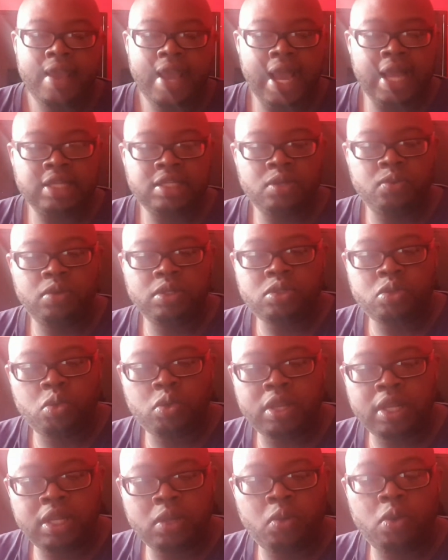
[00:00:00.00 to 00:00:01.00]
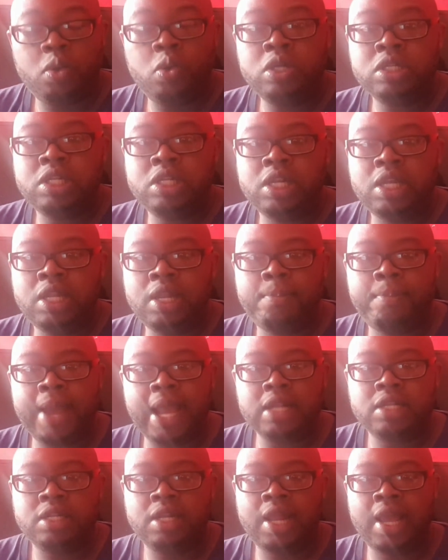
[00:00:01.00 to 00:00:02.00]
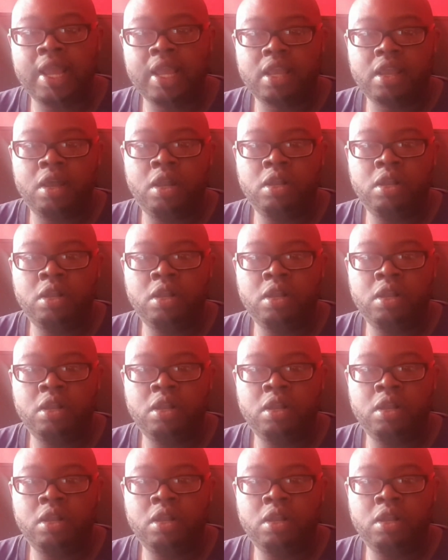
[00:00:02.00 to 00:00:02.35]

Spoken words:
As they were talking, they were always linking it back to, like,